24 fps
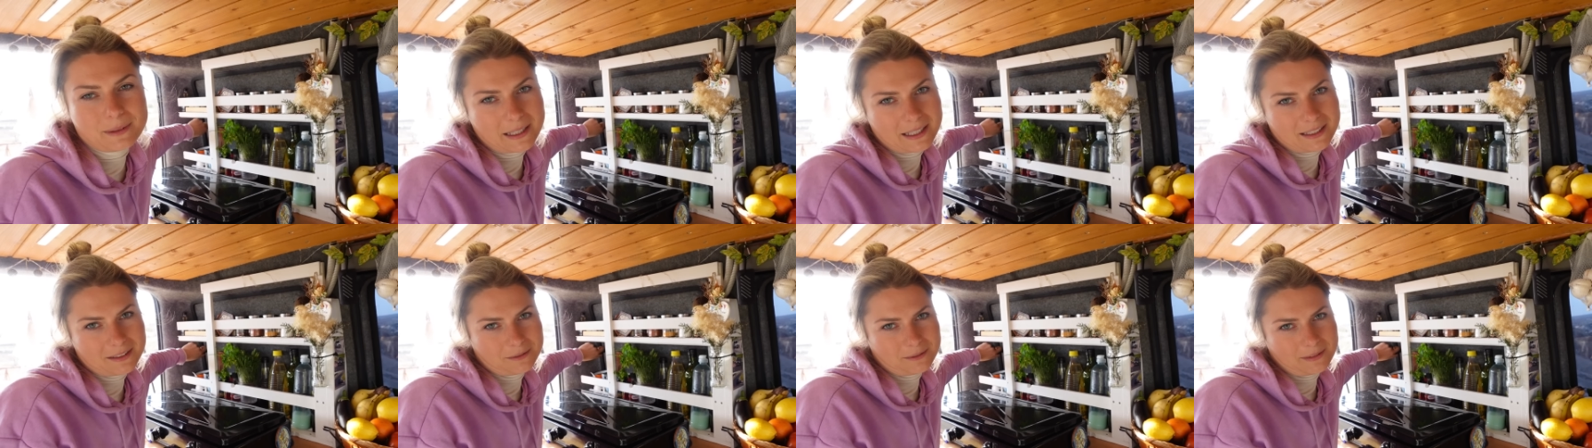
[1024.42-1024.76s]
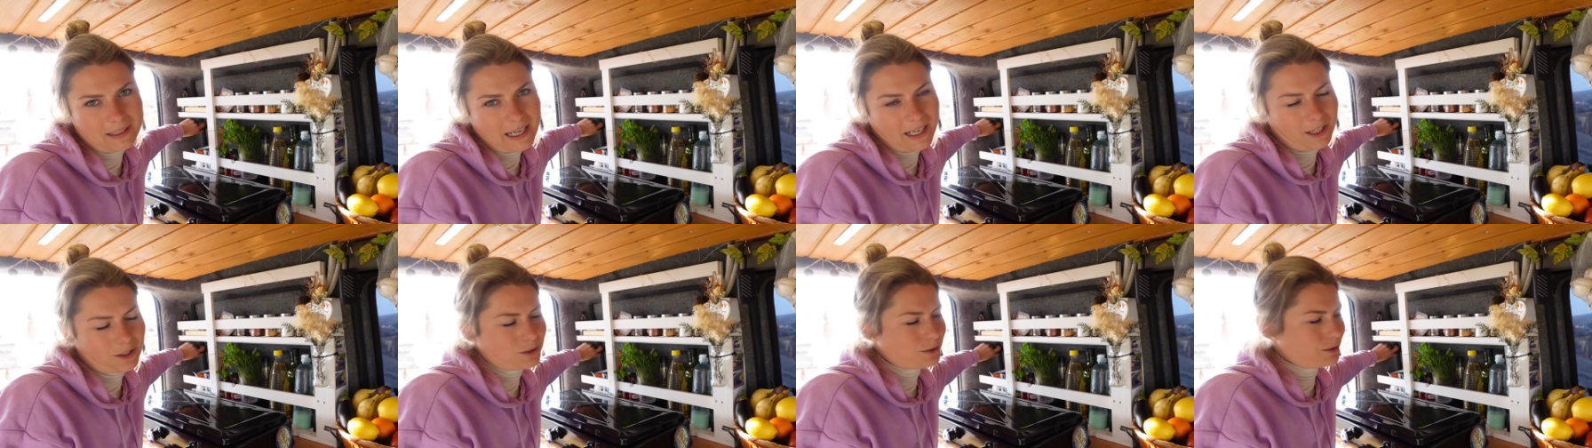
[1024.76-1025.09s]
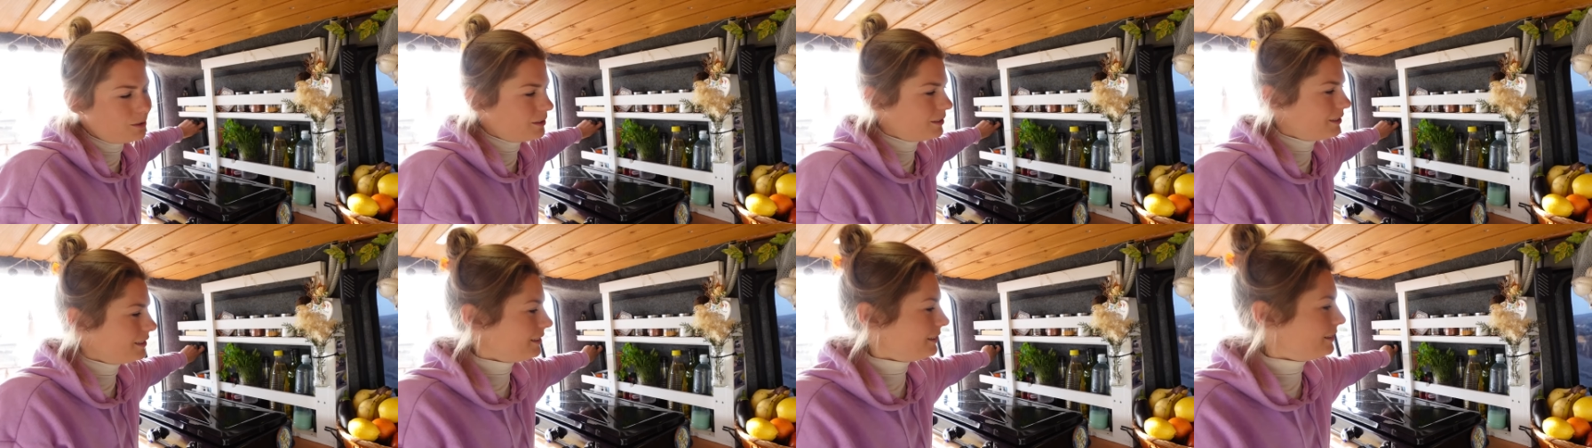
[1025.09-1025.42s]
while I
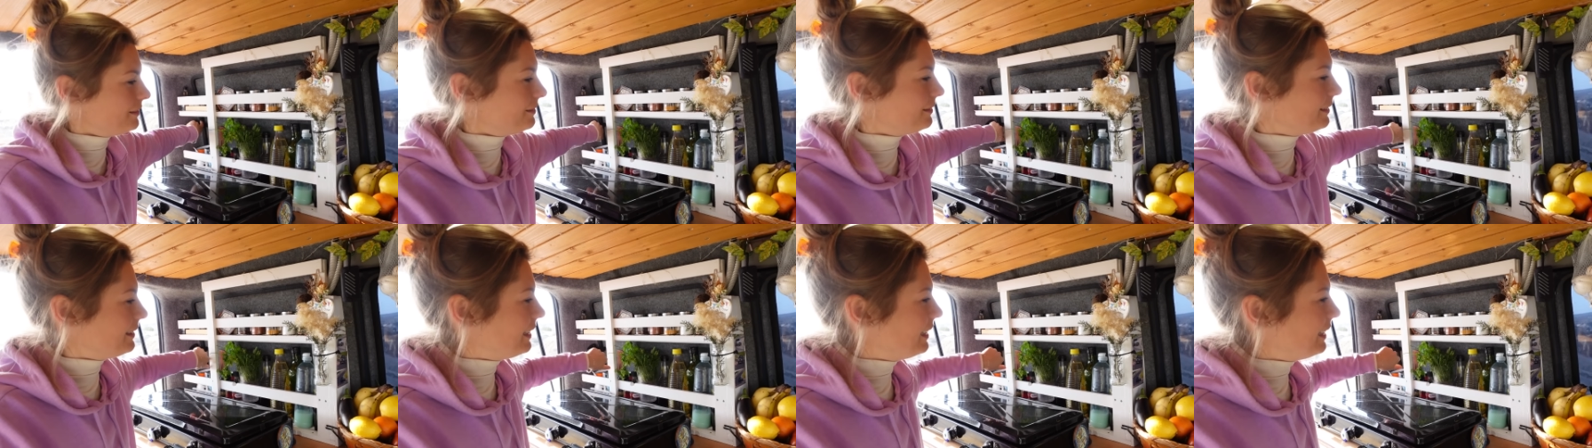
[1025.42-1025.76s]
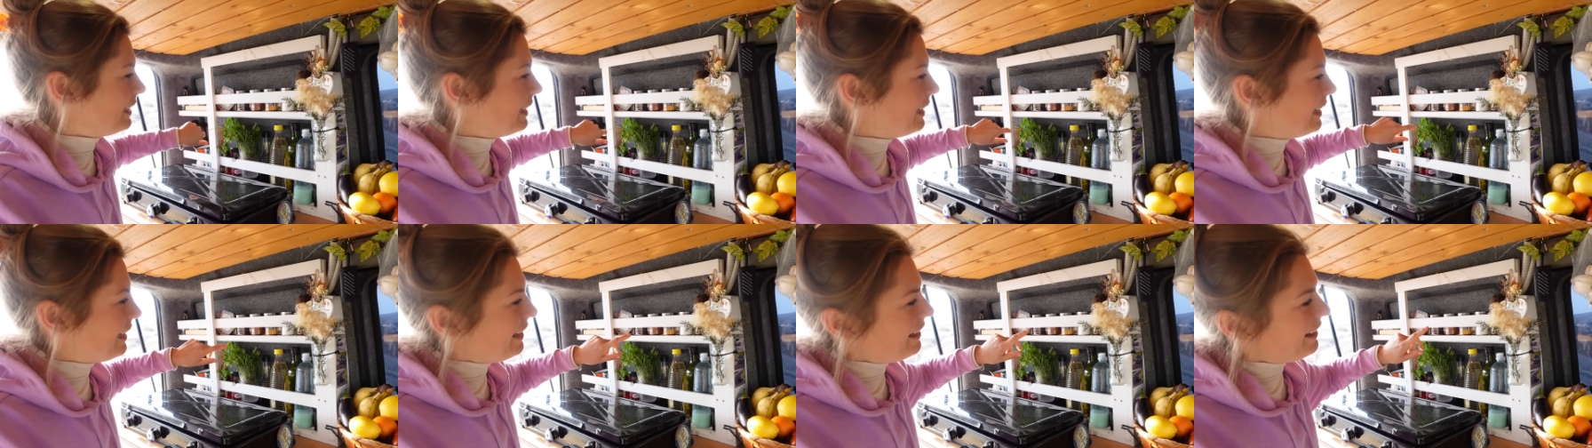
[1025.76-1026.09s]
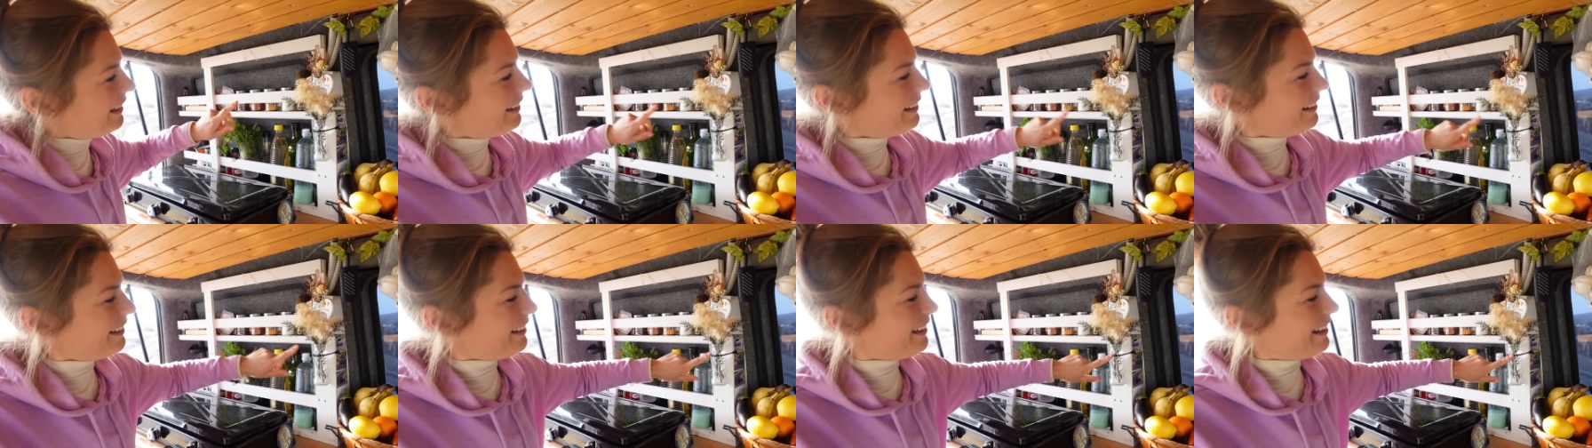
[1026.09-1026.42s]
cook.
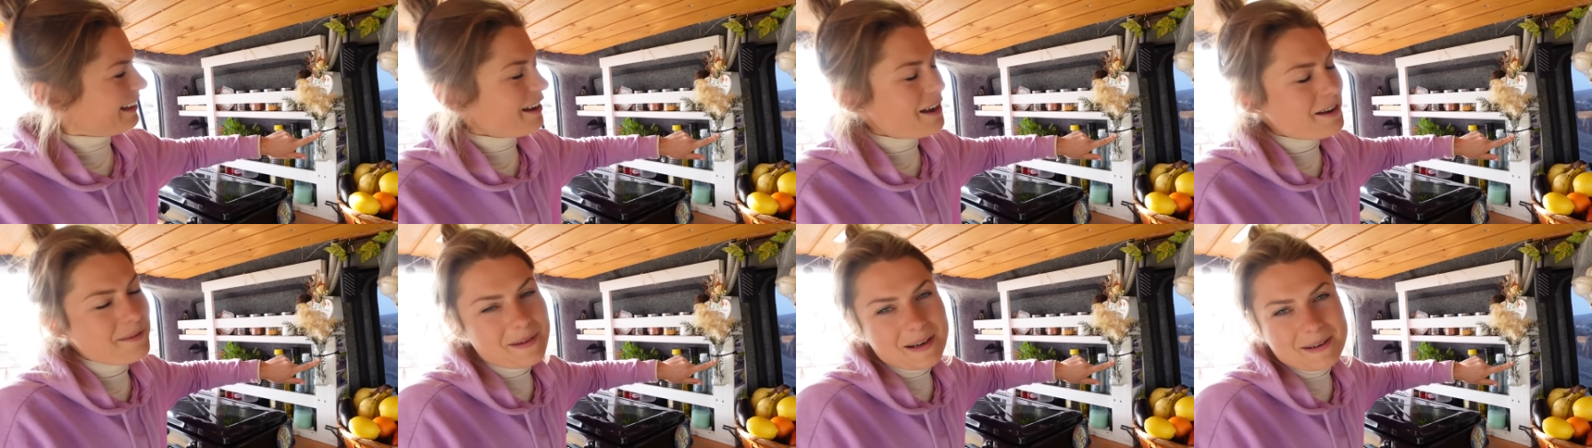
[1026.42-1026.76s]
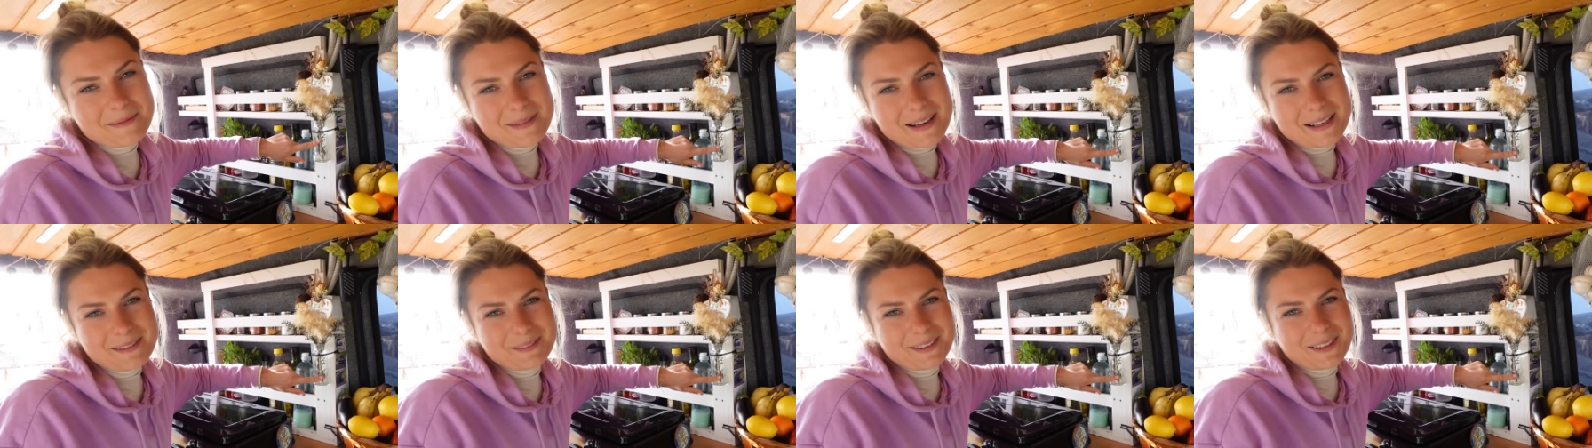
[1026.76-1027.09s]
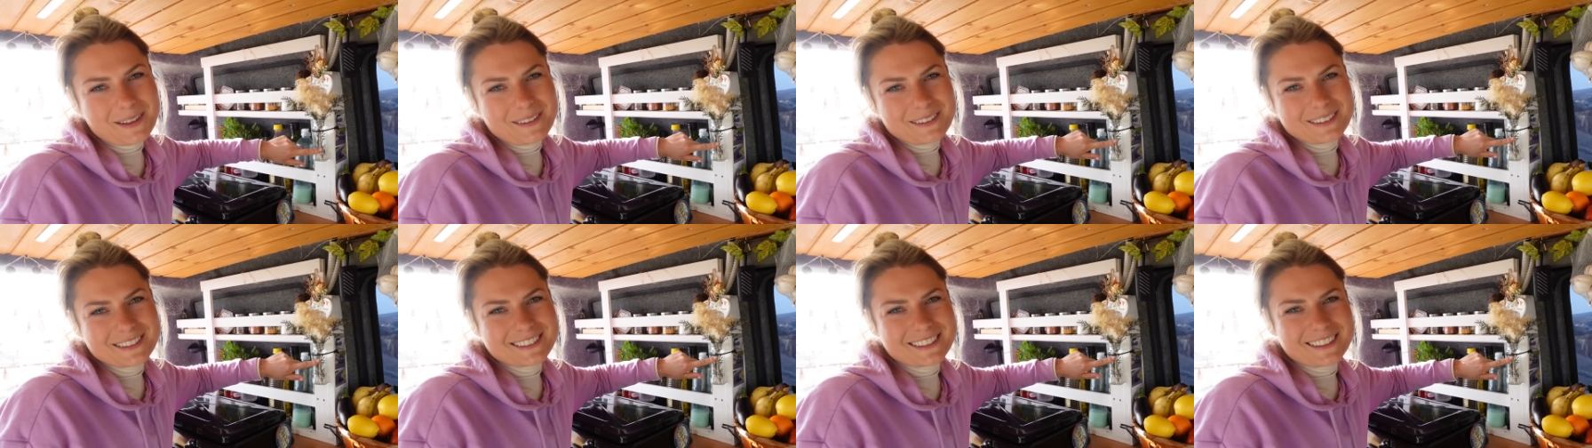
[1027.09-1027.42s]
Omar made me
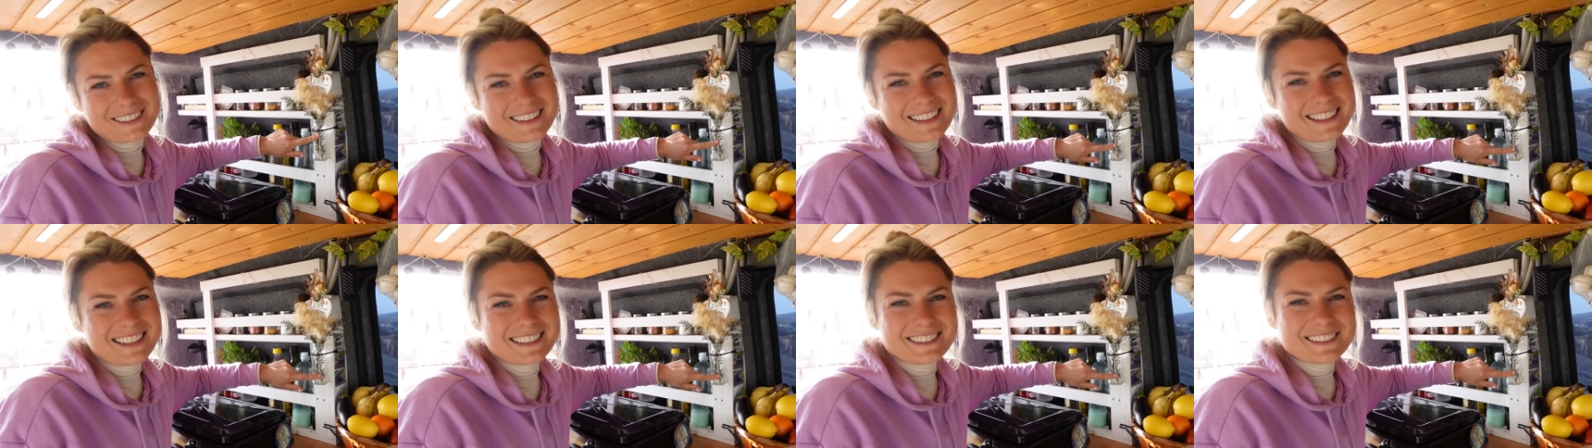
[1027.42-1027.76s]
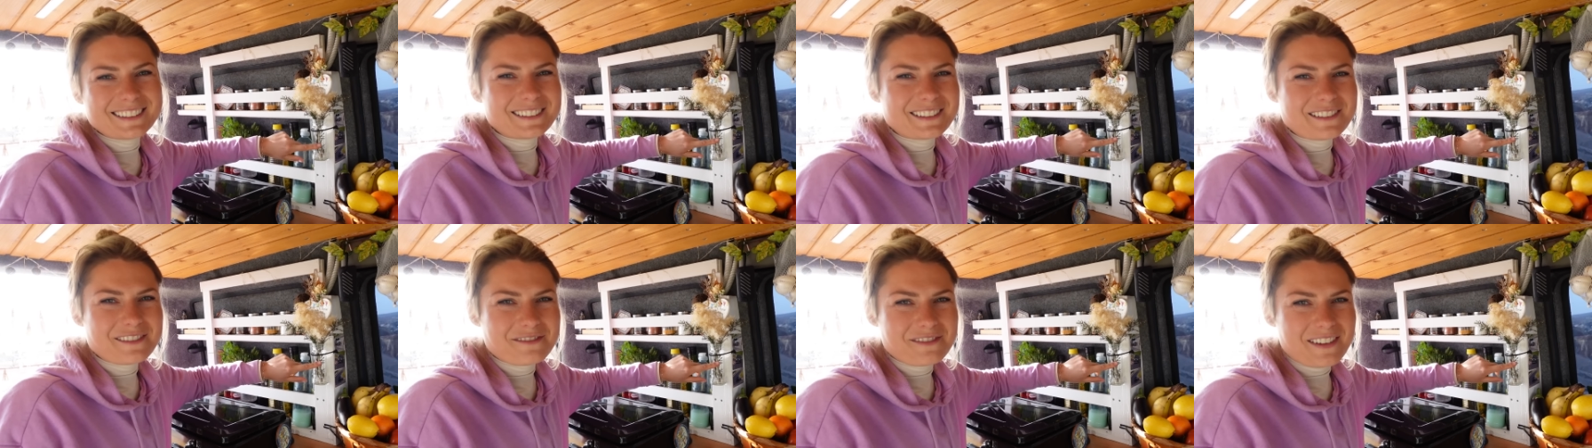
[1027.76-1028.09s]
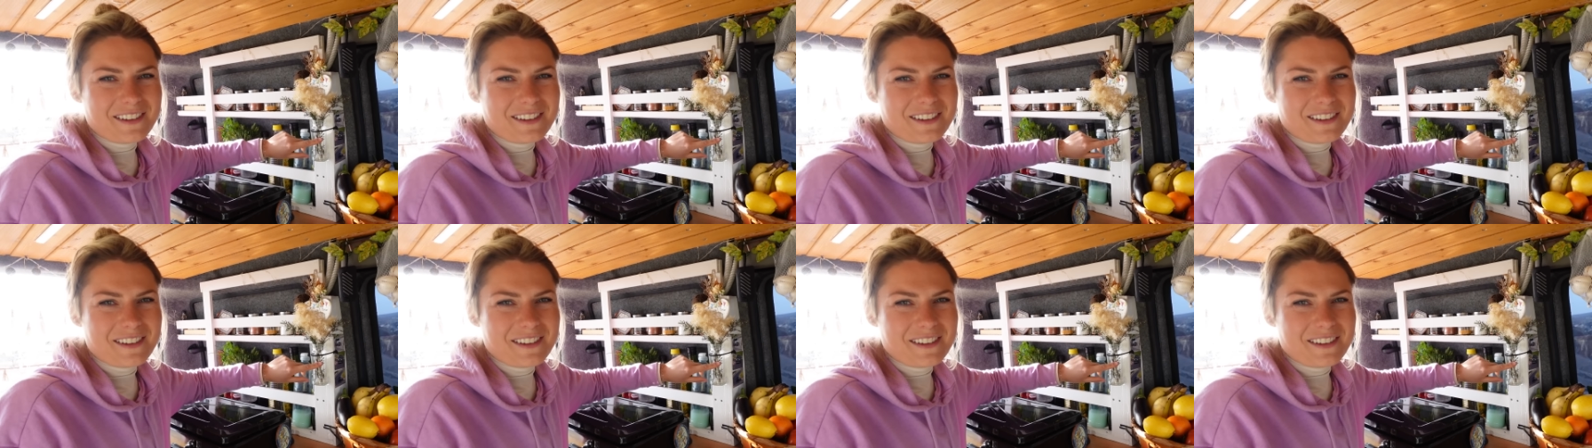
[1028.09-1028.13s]
also a little